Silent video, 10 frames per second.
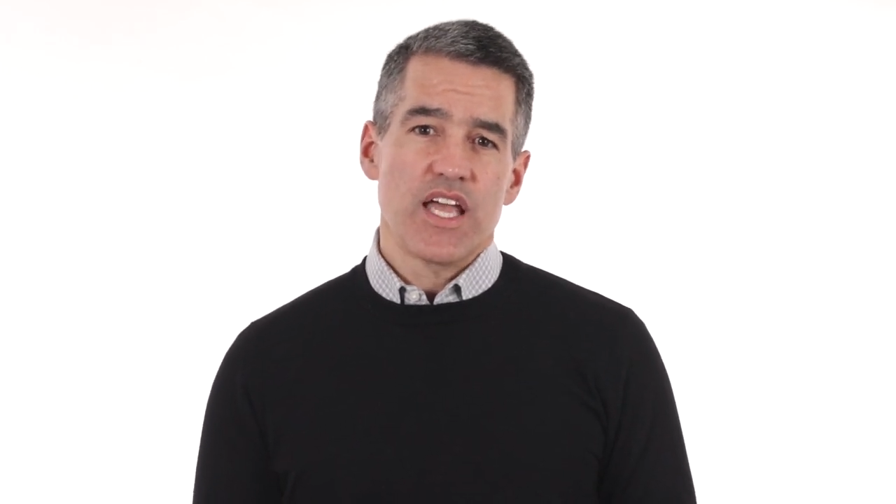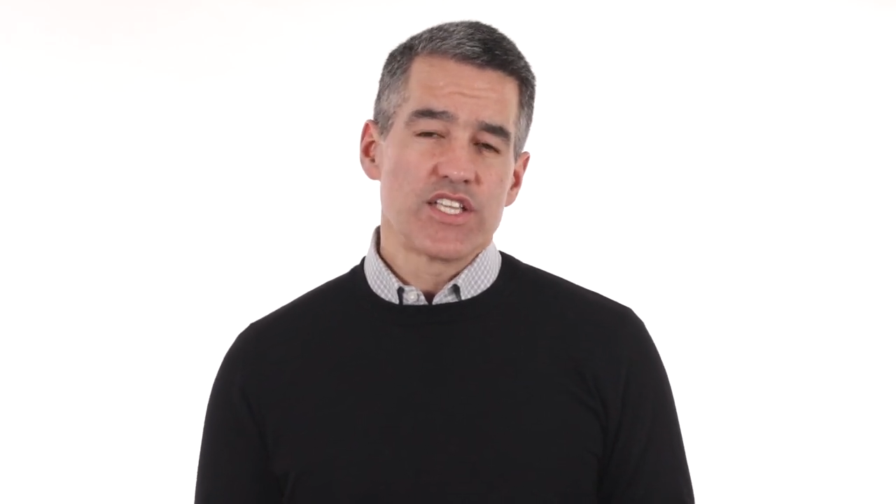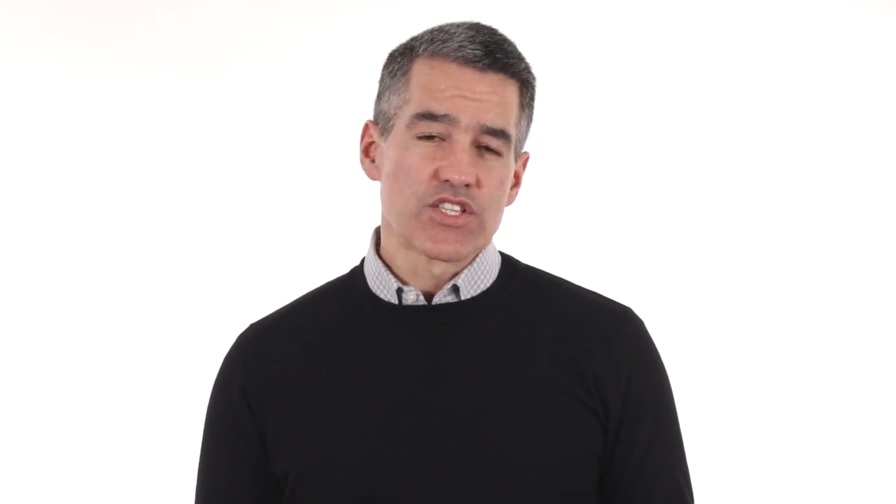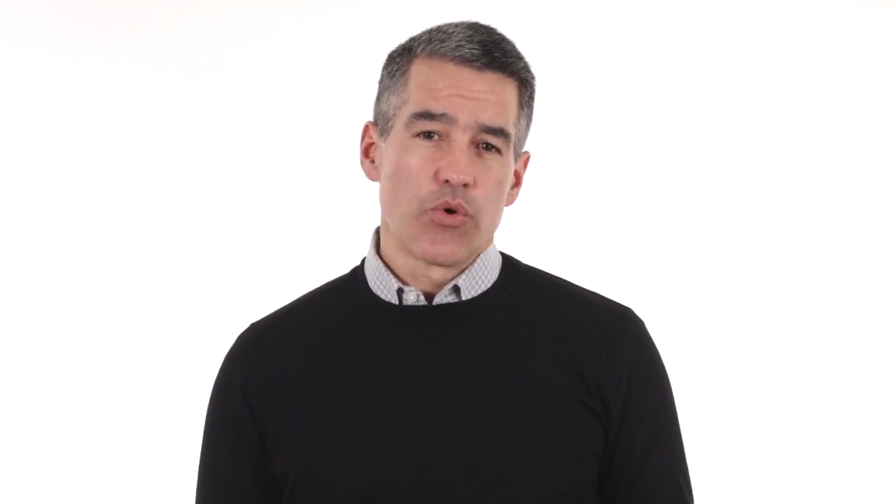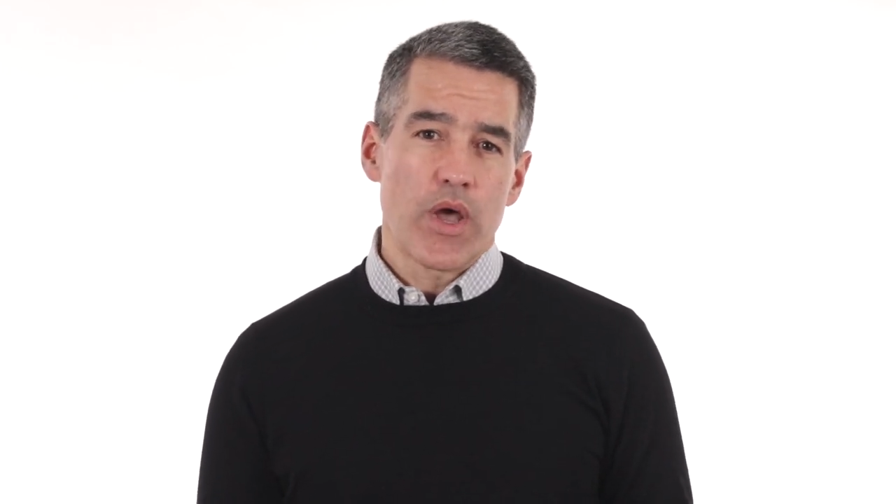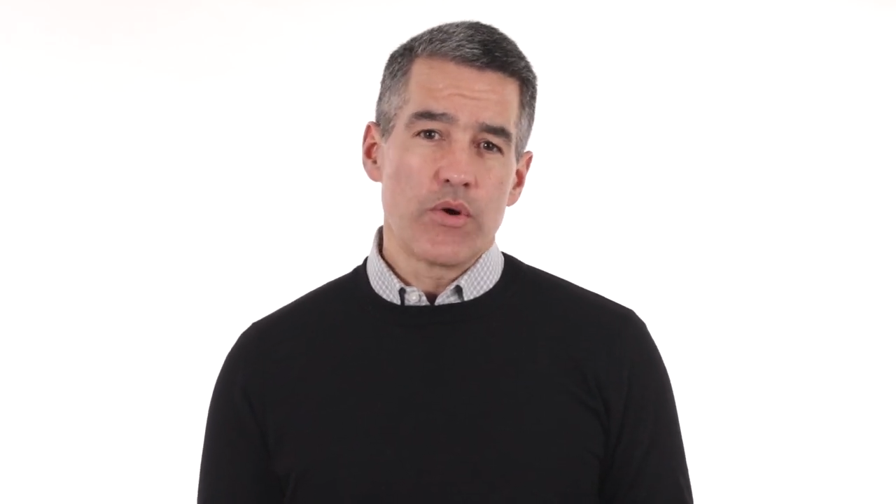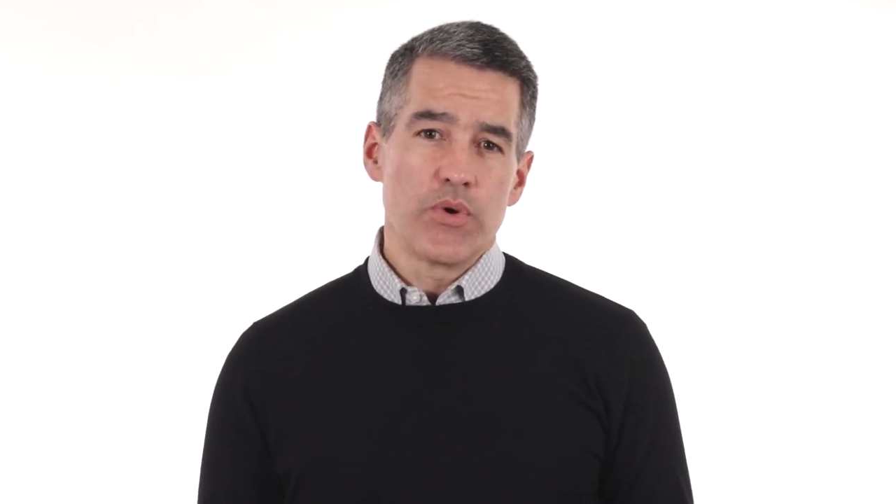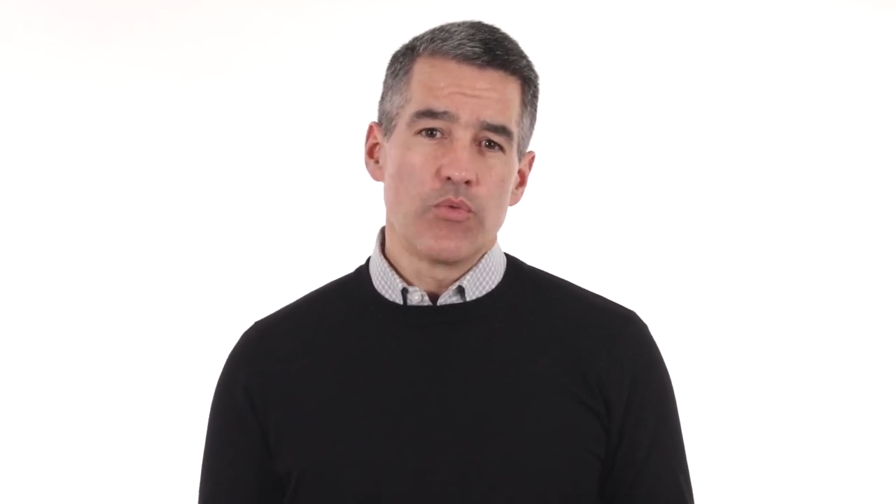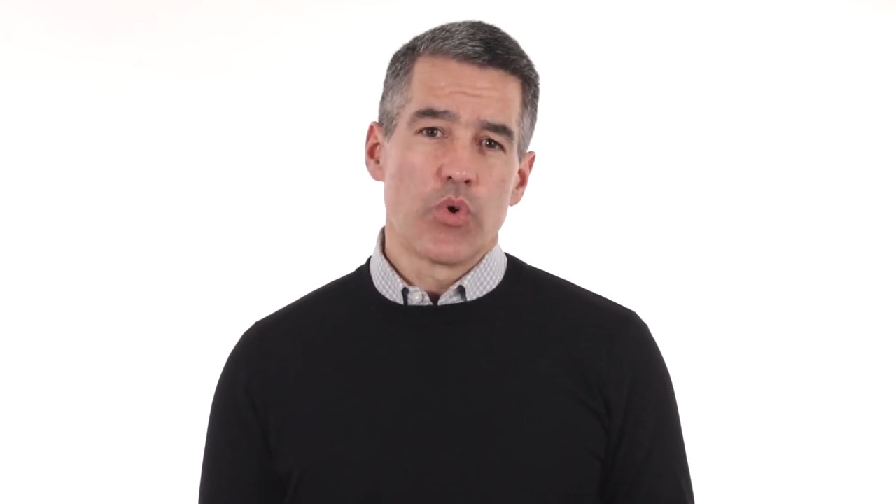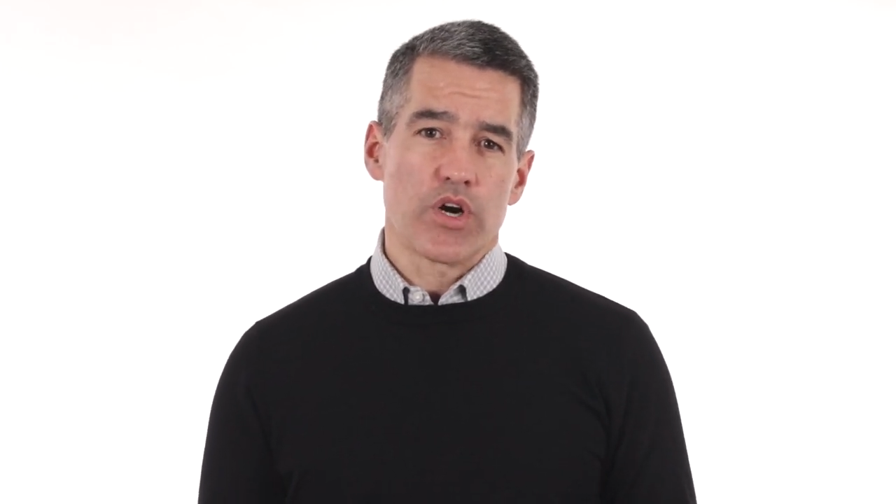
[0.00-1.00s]
It's the way
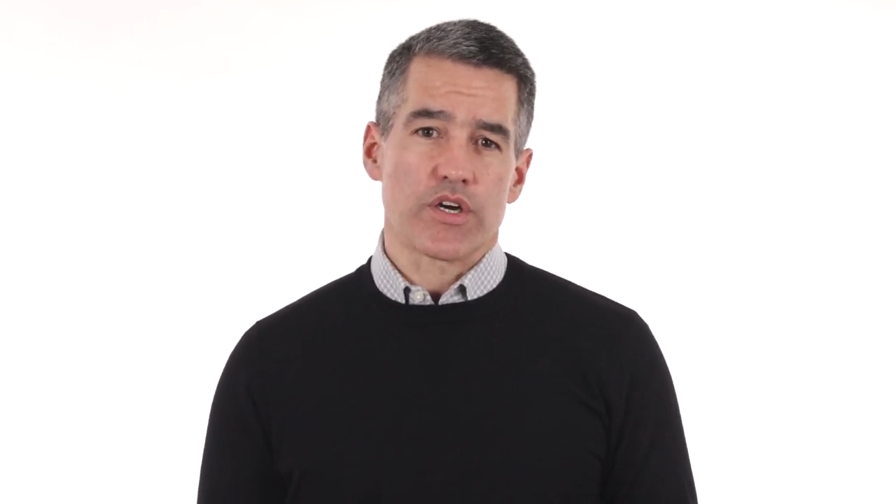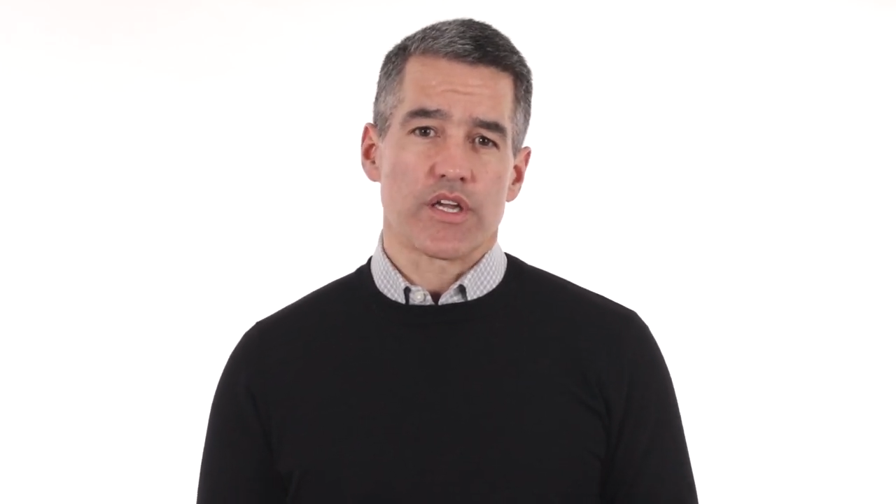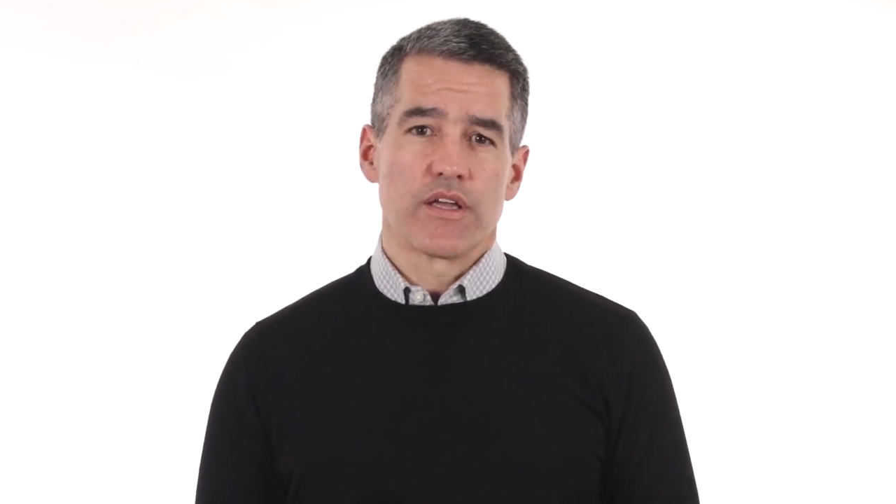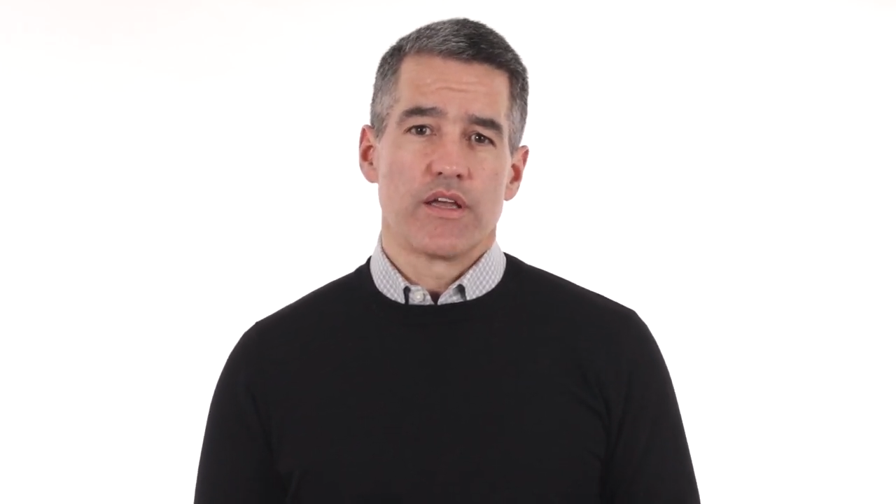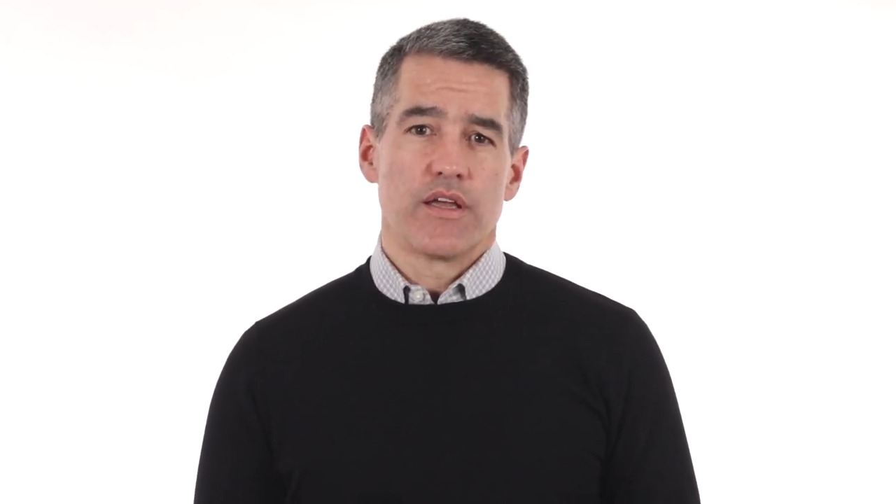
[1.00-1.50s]
we work,